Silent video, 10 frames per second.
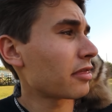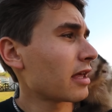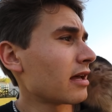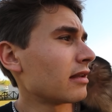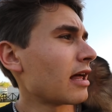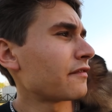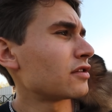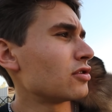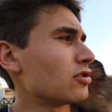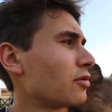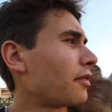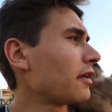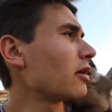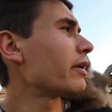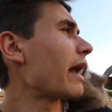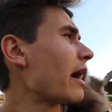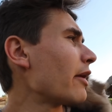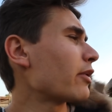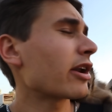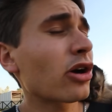thing left to do, Theo and I,
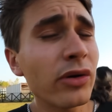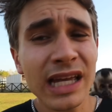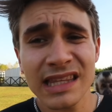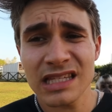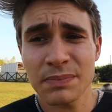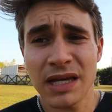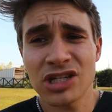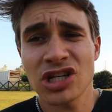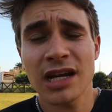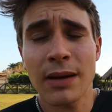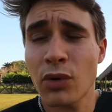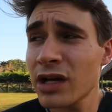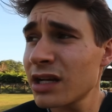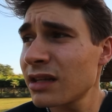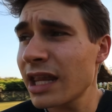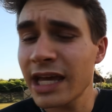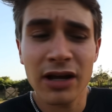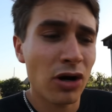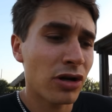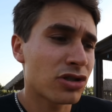we're gonna go get this pigeon and we're gonna lay
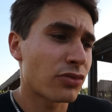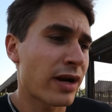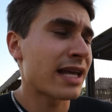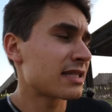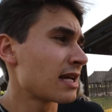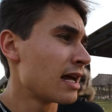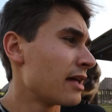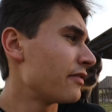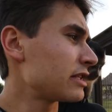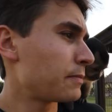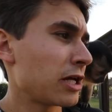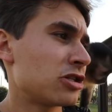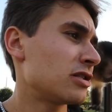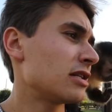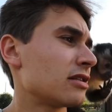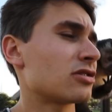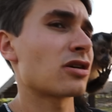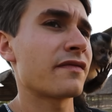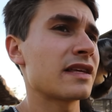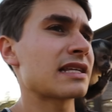her to rest. This pigeon didn't
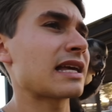deserve this.